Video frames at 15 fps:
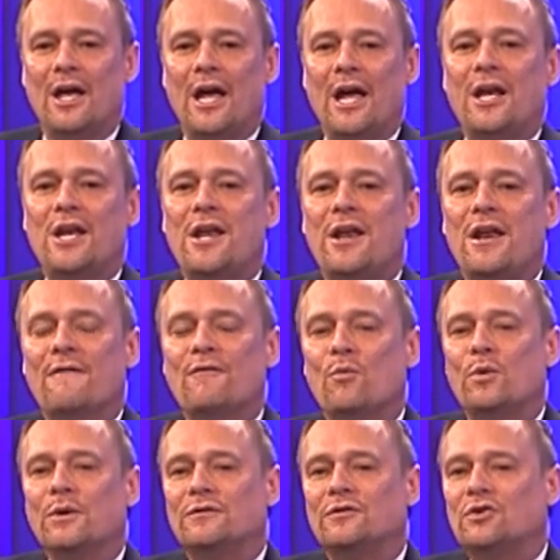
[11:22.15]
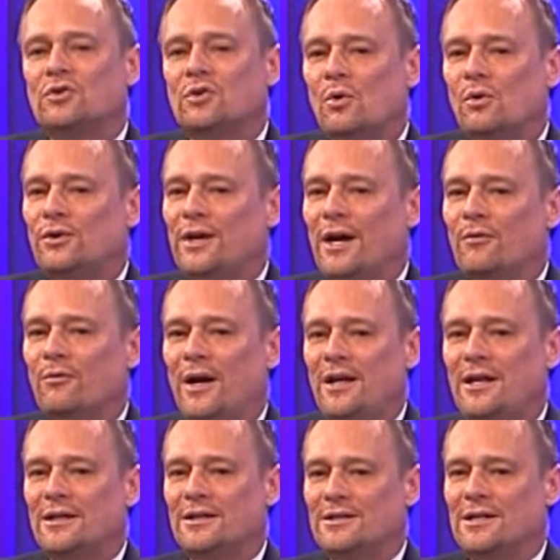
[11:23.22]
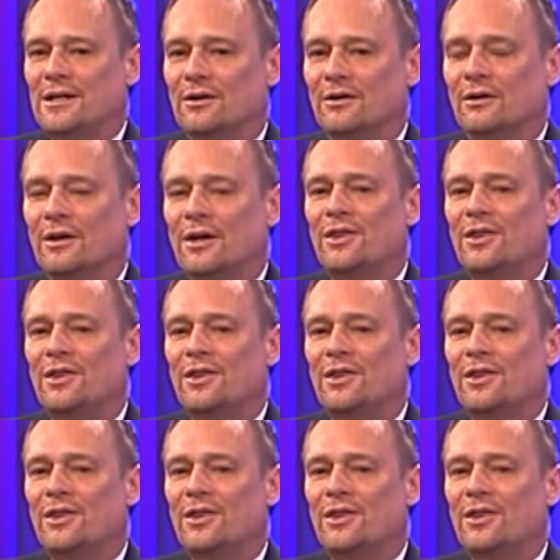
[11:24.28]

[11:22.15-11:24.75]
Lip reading: it never would have sold the Iranian deal.